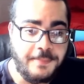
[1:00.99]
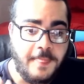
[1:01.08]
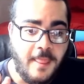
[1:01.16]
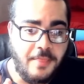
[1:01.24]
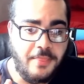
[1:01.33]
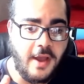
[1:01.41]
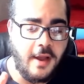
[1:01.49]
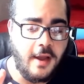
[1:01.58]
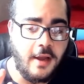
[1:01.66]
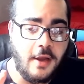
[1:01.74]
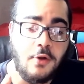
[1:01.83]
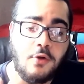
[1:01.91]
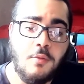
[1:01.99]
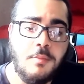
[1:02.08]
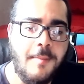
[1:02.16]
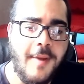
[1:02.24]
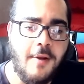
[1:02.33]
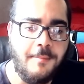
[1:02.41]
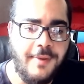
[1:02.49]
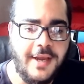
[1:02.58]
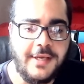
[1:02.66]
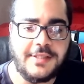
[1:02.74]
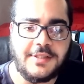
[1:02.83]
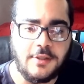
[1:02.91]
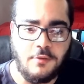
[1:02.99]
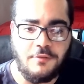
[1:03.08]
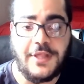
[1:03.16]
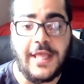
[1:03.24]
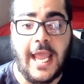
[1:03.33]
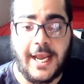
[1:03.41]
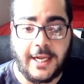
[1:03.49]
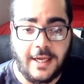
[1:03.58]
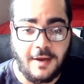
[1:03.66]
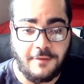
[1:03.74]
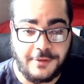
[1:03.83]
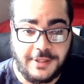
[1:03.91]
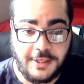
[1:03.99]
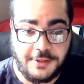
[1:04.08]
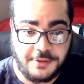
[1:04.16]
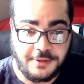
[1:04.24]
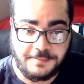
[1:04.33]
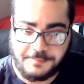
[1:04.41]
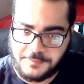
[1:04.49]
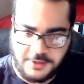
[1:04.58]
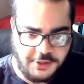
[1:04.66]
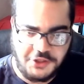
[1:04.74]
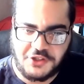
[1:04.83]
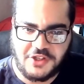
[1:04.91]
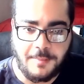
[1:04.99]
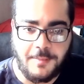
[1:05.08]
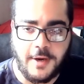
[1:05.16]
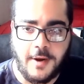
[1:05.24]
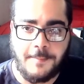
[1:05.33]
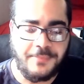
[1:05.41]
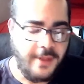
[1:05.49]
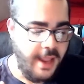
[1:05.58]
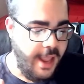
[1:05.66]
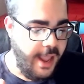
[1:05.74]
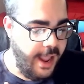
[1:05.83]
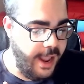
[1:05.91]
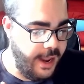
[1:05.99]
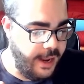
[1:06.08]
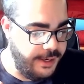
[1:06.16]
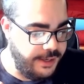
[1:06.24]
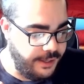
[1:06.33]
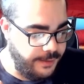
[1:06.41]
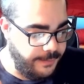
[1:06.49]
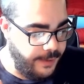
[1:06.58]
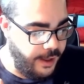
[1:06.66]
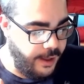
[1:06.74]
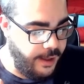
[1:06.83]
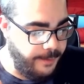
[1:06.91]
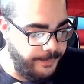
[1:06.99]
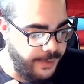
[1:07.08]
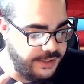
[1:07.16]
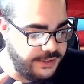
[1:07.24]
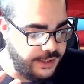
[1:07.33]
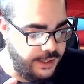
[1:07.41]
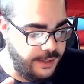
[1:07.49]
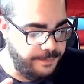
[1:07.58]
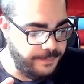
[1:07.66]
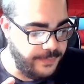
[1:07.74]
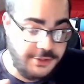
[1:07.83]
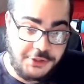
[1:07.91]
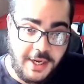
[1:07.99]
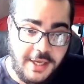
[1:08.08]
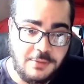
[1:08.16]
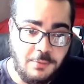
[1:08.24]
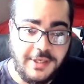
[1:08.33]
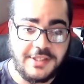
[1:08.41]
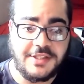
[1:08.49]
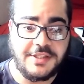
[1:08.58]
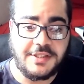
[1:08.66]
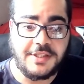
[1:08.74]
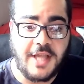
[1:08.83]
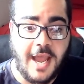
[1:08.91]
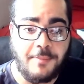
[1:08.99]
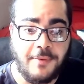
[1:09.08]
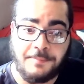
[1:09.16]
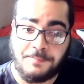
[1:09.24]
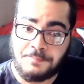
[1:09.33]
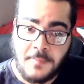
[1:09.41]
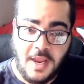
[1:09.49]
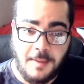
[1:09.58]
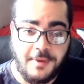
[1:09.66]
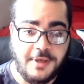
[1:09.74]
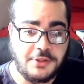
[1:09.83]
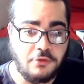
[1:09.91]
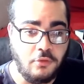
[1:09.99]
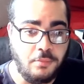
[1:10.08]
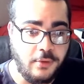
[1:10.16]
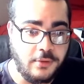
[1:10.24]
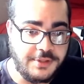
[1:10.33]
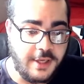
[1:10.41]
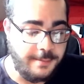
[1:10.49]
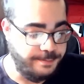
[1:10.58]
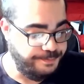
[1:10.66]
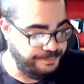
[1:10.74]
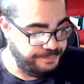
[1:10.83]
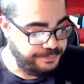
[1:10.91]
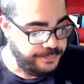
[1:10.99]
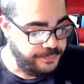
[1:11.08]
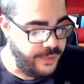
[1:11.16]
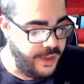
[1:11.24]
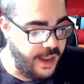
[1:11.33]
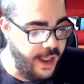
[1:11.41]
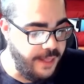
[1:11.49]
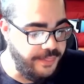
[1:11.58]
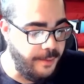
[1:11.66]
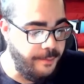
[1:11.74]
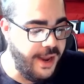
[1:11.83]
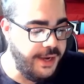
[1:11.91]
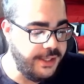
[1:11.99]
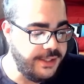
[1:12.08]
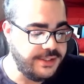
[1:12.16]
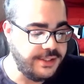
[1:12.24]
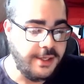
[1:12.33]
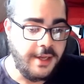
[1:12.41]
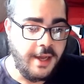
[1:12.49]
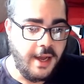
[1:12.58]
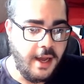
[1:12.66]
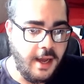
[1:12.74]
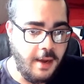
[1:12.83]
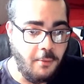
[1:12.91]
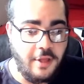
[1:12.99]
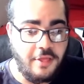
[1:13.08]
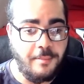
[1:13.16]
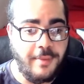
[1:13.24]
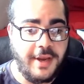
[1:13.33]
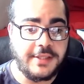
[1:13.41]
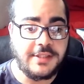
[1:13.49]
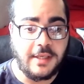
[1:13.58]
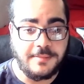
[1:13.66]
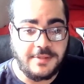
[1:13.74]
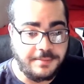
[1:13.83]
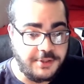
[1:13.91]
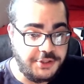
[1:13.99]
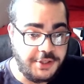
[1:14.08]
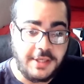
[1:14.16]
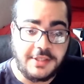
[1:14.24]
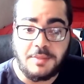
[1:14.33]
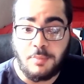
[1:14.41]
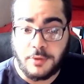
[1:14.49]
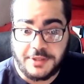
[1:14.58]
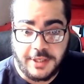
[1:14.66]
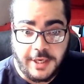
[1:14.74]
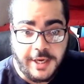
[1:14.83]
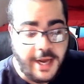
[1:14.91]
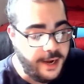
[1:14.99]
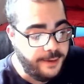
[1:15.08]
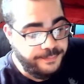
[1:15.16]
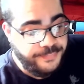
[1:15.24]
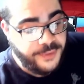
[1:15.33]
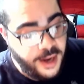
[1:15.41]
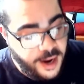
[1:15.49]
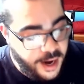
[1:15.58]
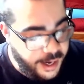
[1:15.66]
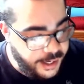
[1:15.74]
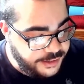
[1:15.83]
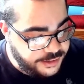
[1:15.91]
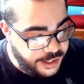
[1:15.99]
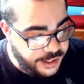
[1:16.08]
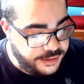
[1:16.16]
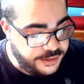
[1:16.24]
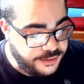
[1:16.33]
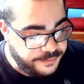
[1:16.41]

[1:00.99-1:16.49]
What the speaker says: the Huguma Mountain Bandits and Luffy, they had a confrontation, to just sum it up. And basically, Shanks witnesses this happen. Him and his crew pulls up. And the bandits, one of the bandits comes up to Shanks. He points a gun at him. And he says,